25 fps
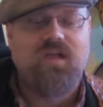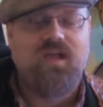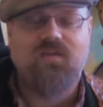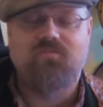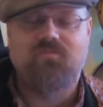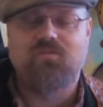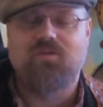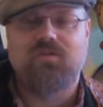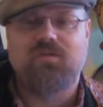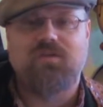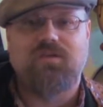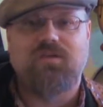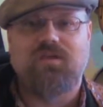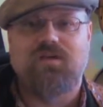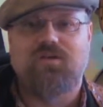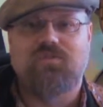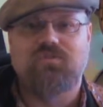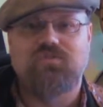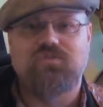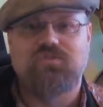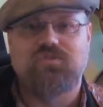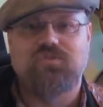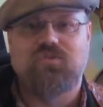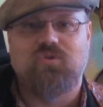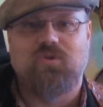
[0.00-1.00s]
Everything
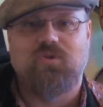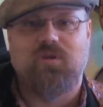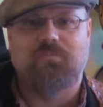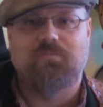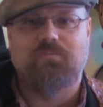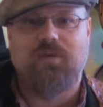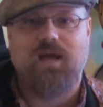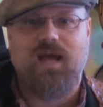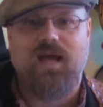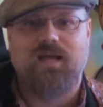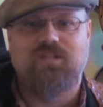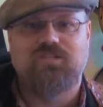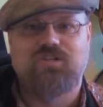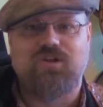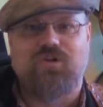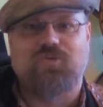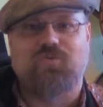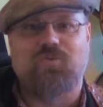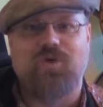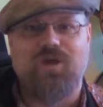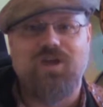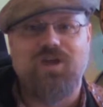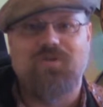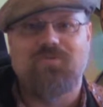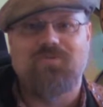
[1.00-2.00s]
else is going to pass
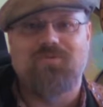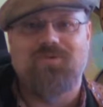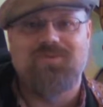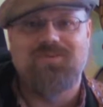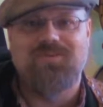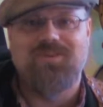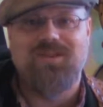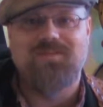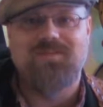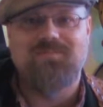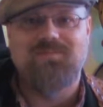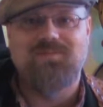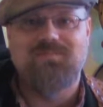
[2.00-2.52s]
away one day,